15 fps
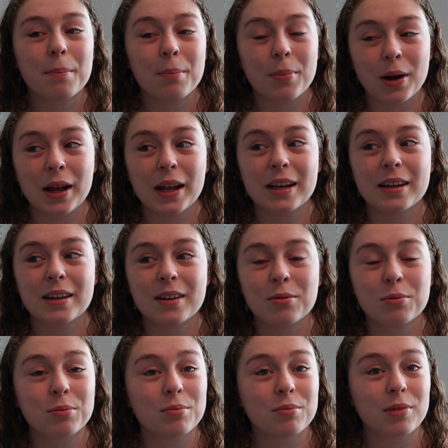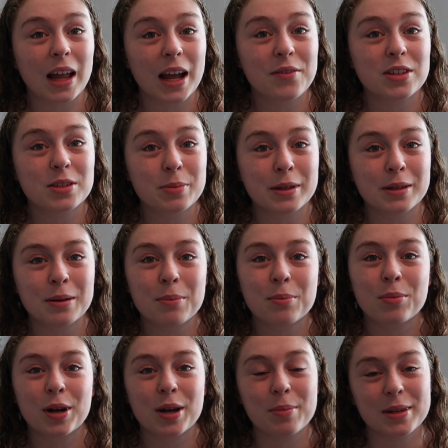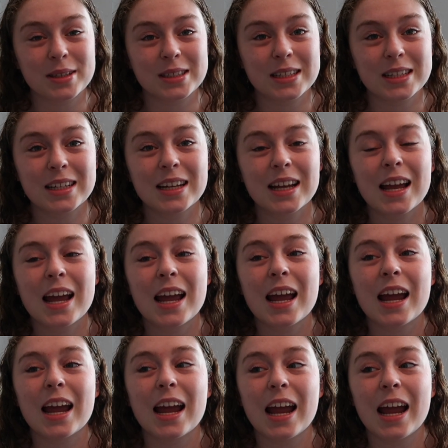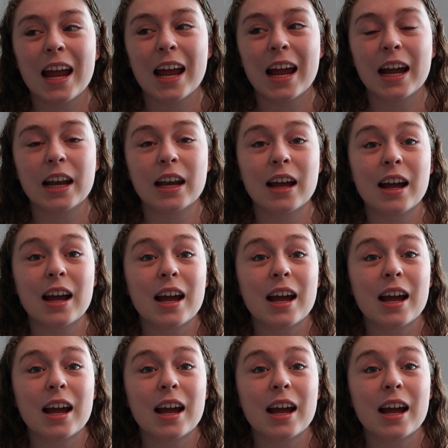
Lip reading: but life has been pretty busy, and